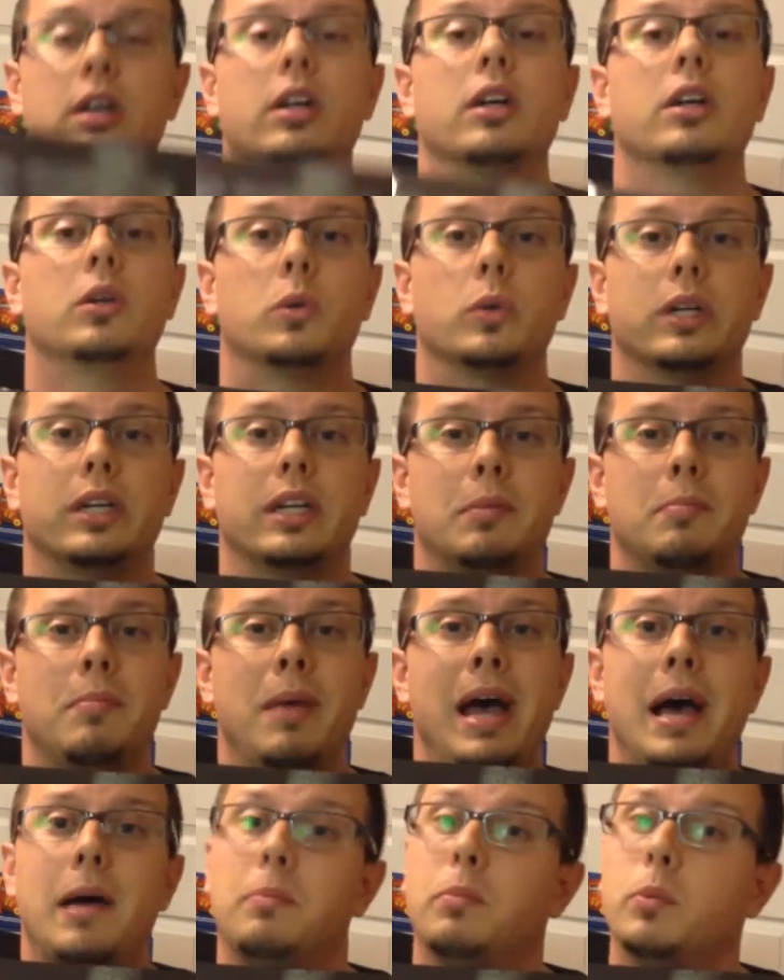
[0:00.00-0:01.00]
gridded
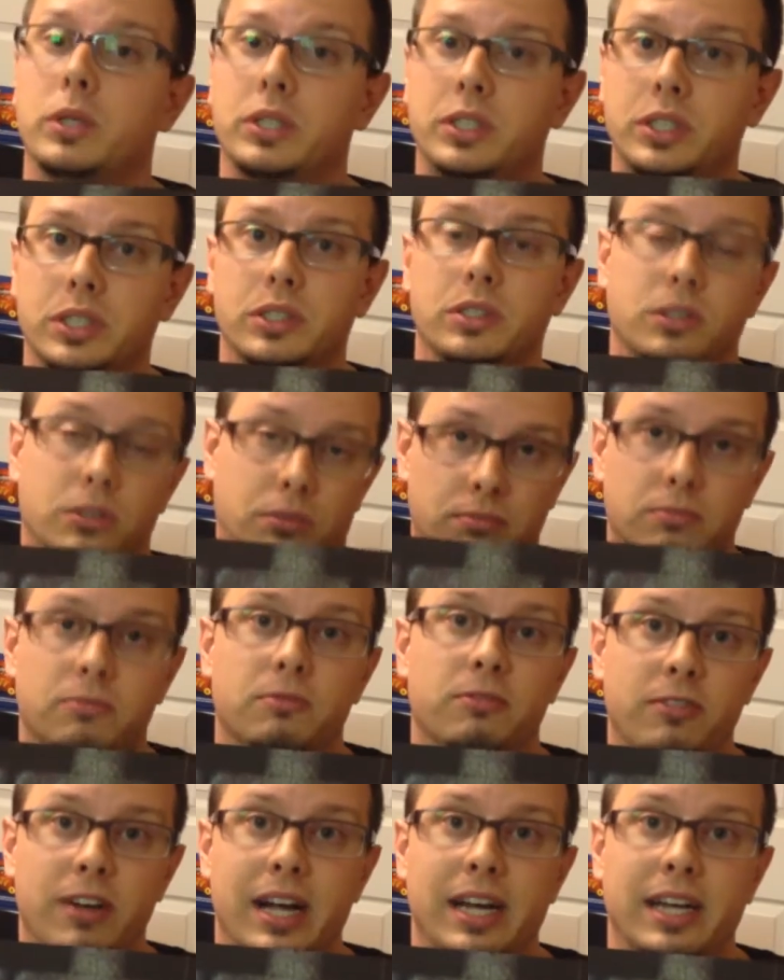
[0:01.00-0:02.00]
map, which is
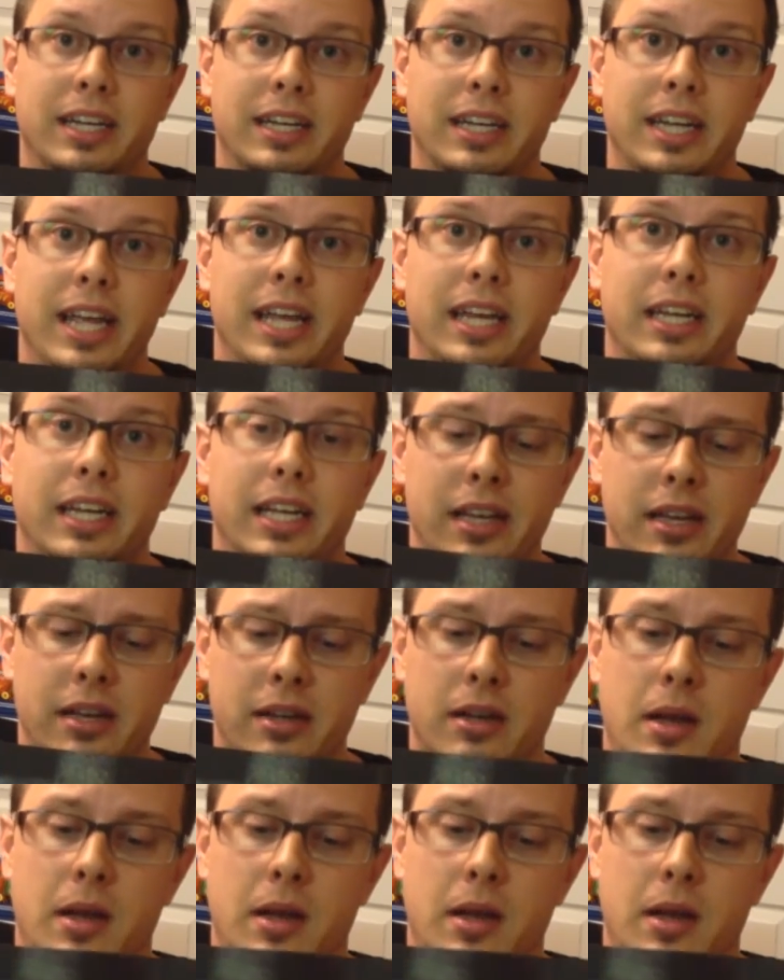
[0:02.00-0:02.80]
fine and dandy.